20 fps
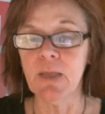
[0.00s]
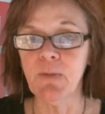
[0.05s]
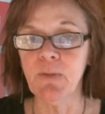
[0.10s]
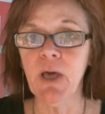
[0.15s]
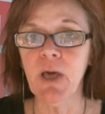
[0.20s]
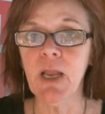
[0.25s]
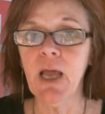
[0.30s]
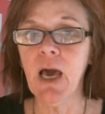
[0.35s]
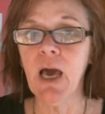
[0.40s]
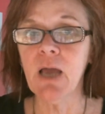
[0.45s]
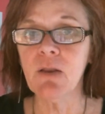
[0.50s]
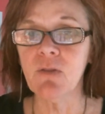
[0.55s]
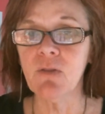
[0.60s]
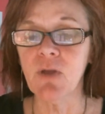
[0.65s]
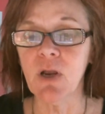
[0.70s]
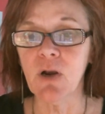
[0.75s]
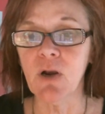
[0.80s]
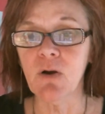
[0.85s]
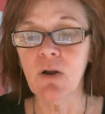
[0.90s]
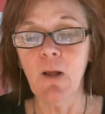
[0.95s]
Get that
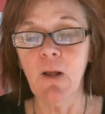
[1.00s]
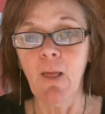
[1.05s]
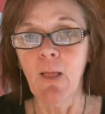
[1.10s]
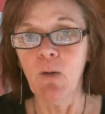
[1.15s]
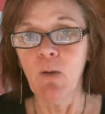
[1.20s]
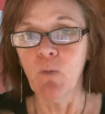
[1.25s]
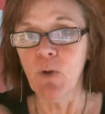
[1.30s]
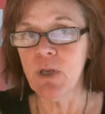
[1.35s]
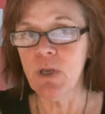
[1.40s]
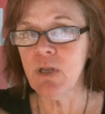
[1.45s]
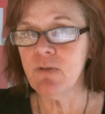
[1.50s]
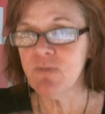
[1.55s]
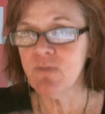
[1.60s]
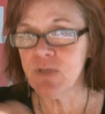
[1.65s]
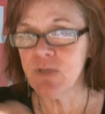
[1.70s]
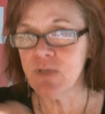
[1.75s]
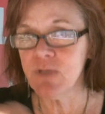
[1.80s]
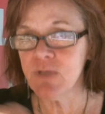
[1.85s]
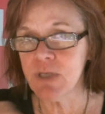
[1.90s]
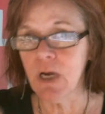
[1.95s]
out of there. What
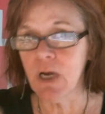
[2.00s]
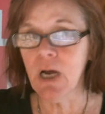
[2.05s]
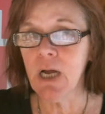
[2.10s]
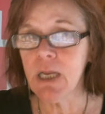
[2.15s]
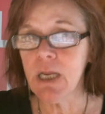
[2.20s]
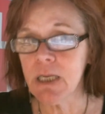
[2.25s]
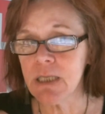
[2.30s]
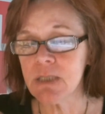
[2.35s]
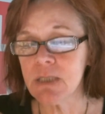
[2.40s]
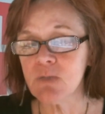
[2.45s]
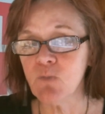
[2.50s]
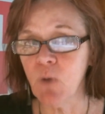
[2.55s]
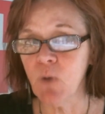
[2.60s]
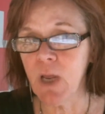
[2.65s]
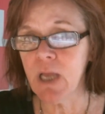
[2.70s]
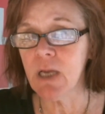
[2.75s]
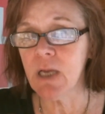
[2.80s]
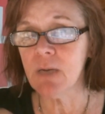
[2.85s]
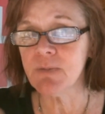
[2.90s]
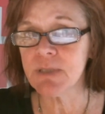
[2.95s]
you've done is
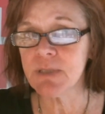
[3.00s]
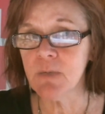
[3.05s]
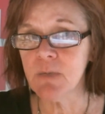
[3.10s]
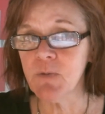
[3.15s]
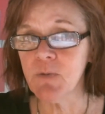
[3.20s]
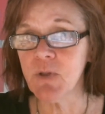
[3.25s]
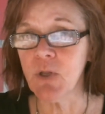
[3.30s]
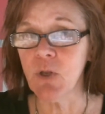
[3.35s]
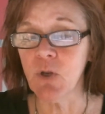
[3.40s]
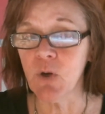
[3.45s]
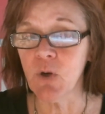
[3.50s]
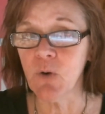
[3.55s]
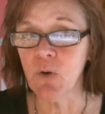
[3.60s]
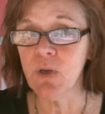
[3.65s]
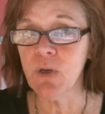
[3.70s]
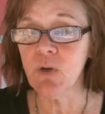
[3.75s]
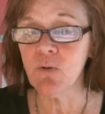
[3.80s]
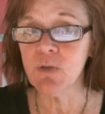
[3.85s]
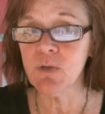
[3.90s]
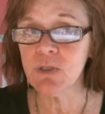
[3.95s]
wake up some of the
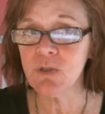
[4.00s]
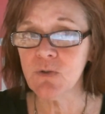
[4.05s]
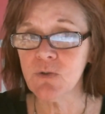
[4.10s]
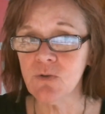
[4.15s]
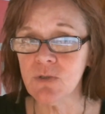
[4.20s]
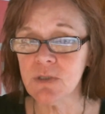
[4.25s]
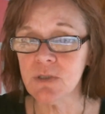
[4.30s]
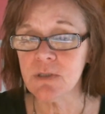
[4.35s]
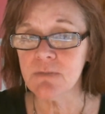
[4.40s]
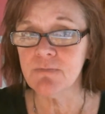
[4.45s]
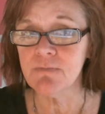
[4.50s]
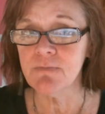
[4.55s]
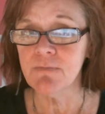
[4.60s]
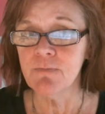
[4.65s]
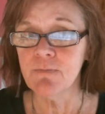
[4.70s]
urine crystals,